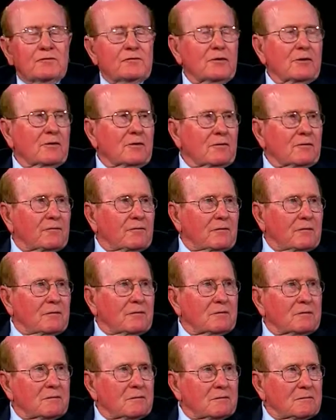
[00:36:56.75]
General
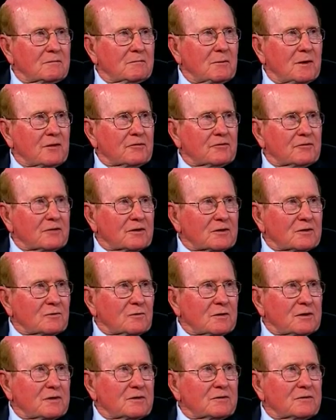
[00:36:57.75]
for about six
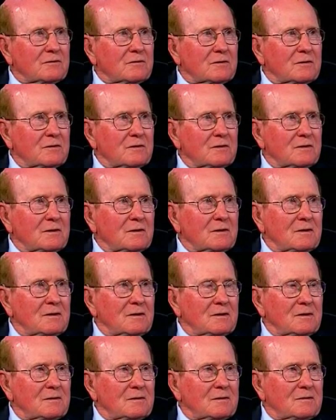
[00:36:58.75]
weeks.
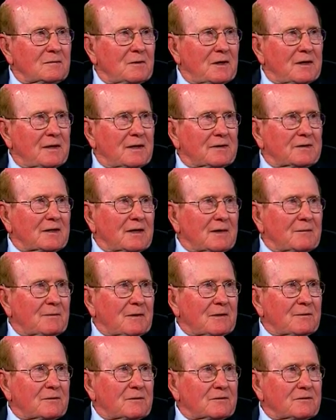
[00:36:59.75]
By that time,
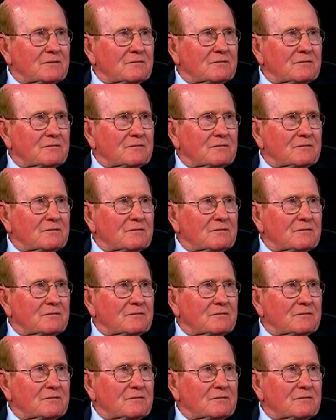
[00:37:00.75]
I was